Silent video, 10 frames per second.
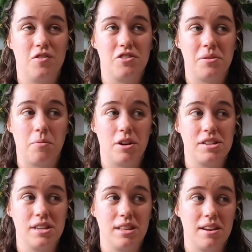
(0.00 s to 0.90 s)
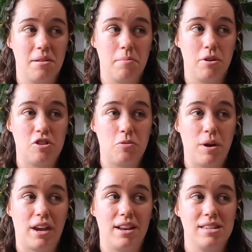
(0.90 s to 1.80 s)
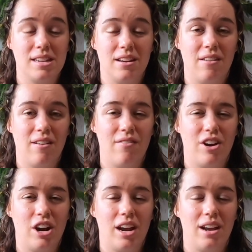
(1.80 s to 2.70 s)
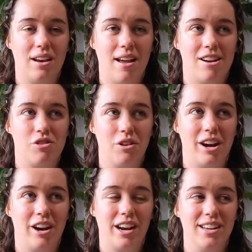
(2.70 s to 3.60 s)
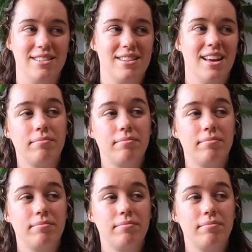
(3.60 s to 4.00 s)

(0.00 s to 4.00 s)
for some reason, they didn't put spigots in very natural areas.